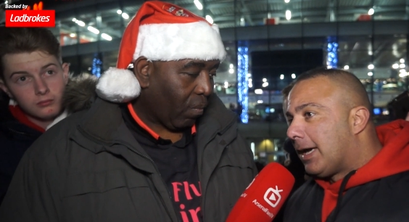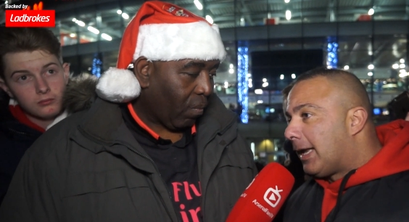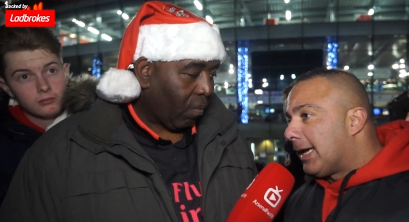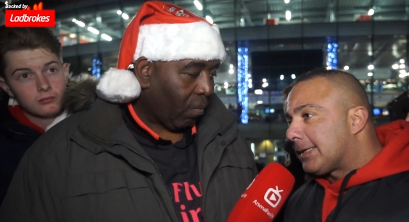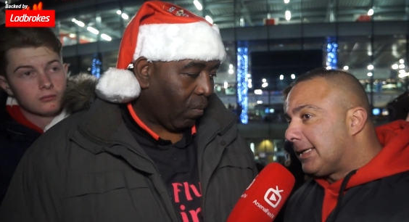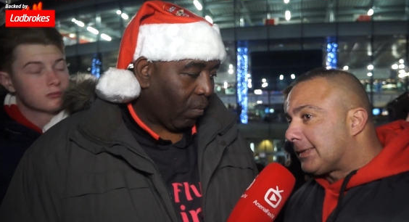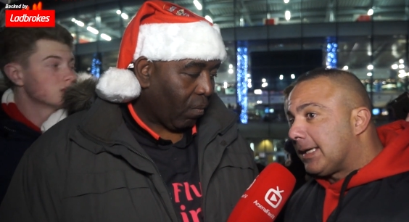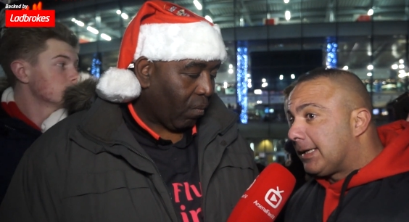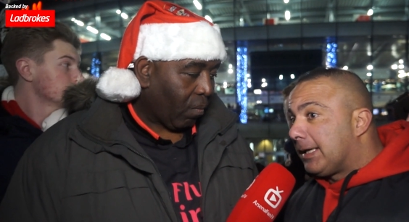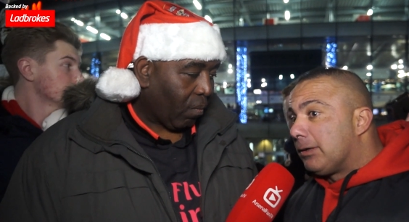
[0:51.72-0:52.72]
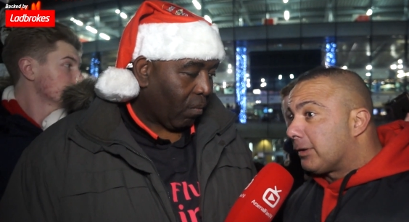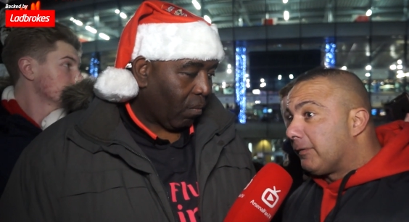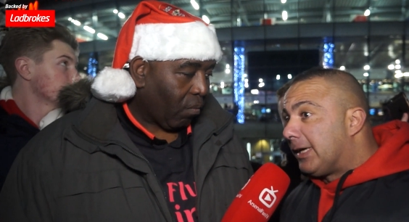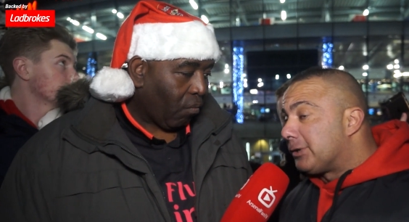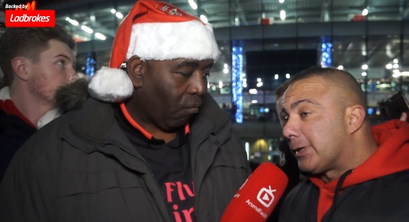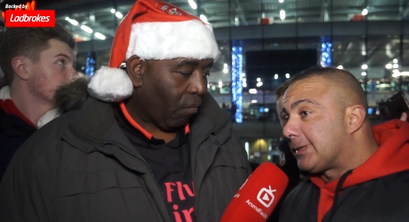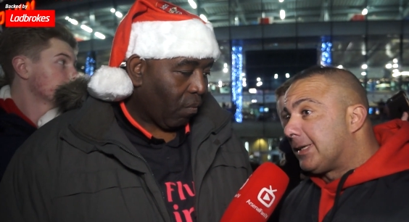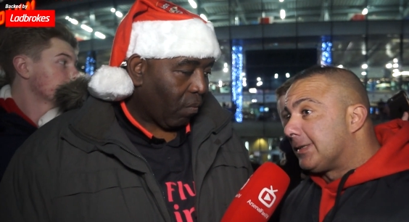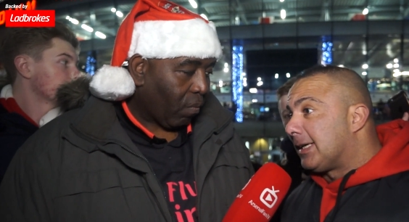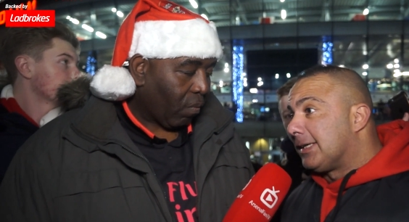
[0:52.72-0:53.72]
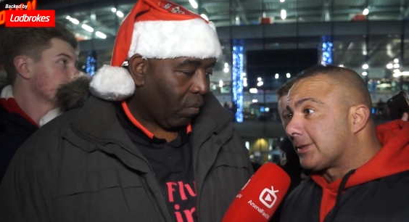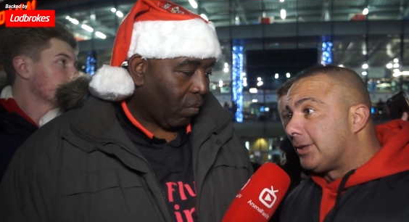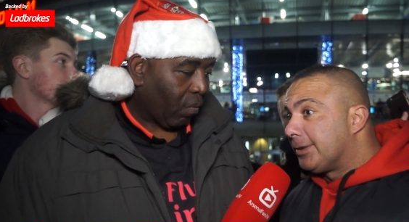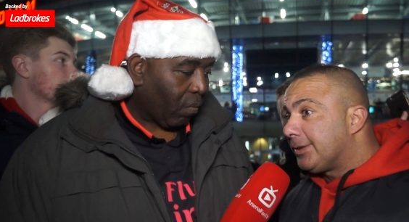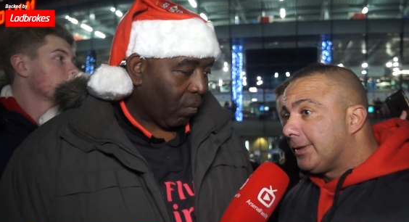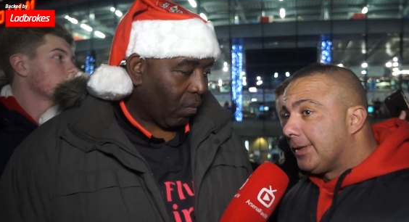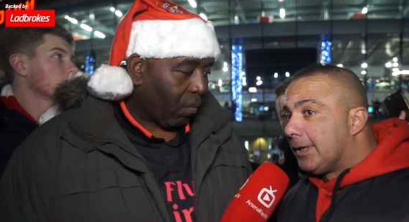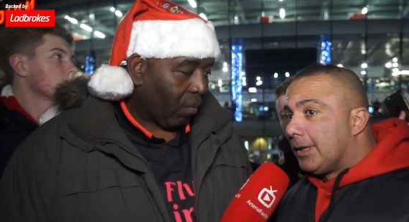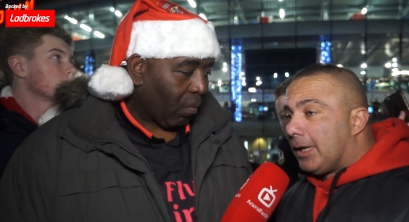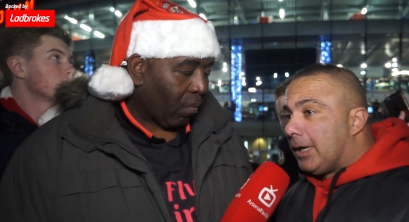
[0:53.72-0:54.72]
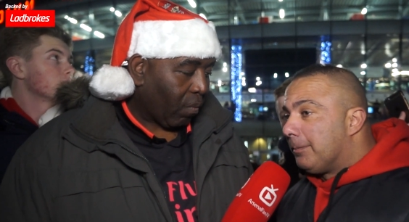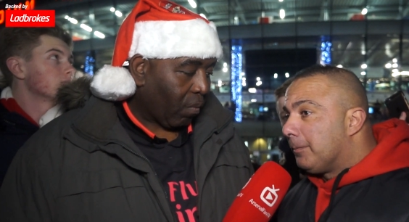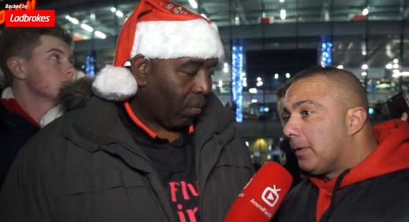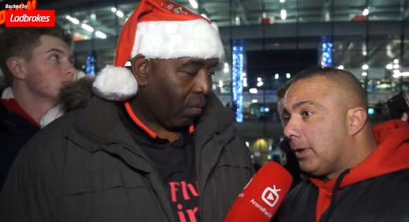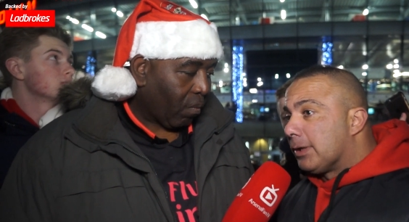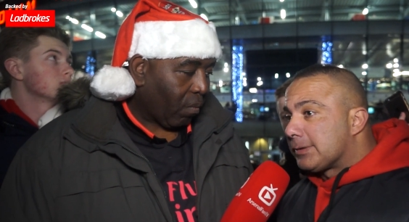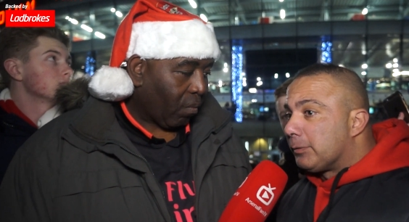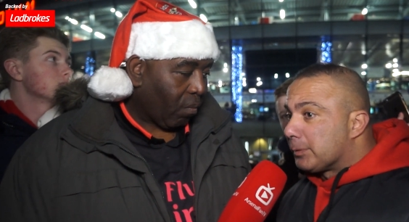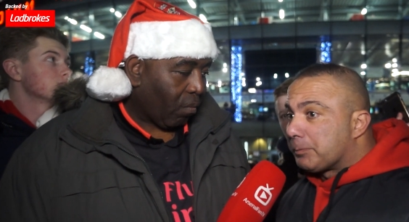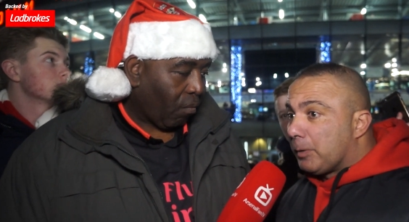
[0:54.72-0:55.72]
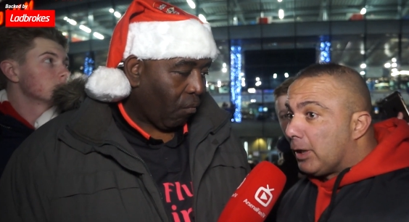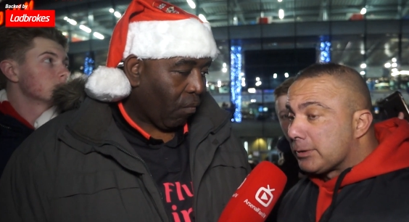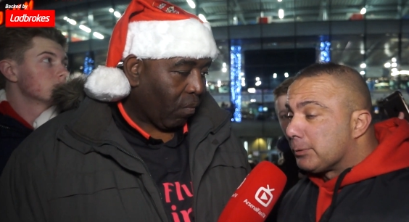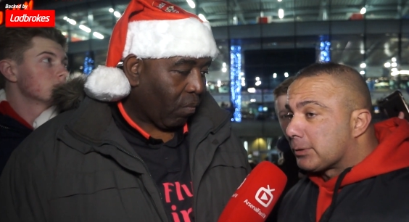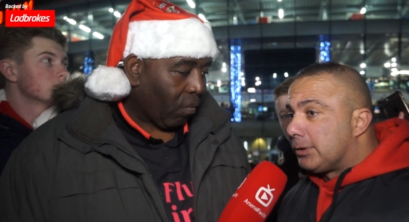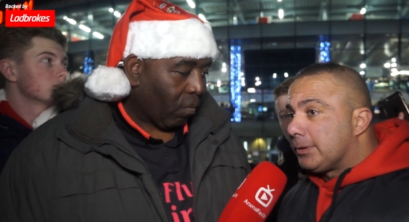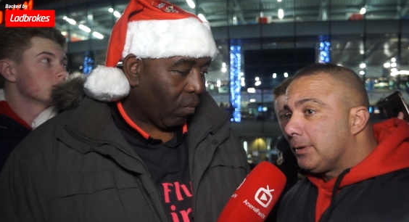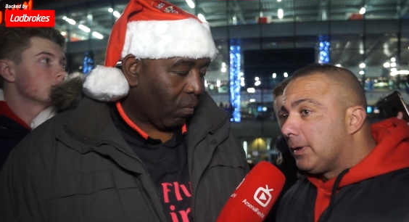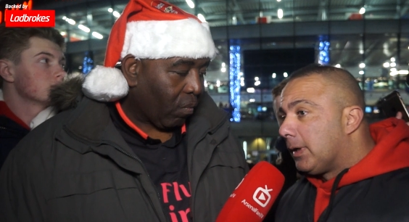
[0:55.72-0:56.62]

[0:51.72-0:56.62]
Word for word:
Speaker 1: Alexis, he didn't look really interested until he scored. Ozil was good.